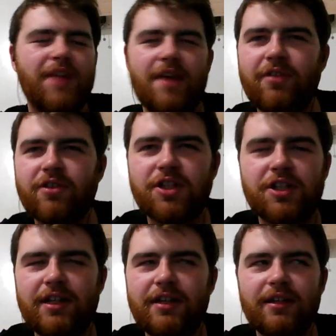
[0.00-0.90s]
never
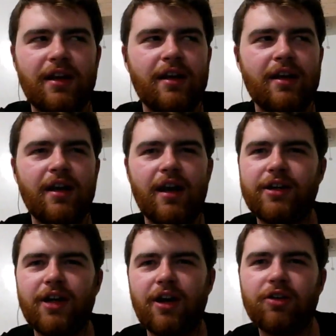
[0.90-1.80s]
seen a
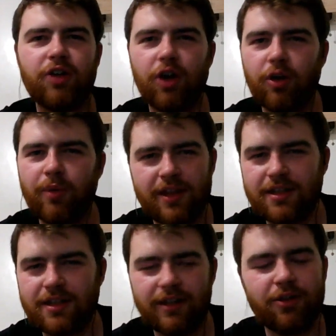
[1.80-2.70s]
character with
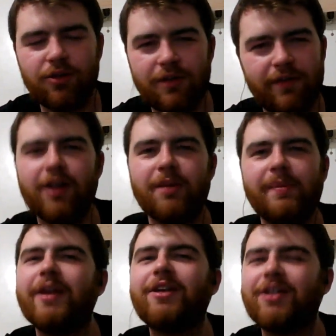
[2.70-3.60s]
this little
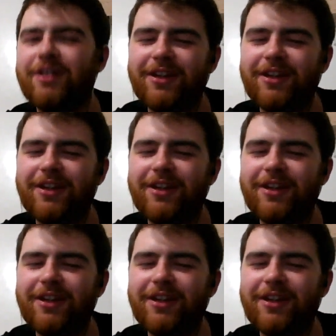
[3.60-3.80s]
development.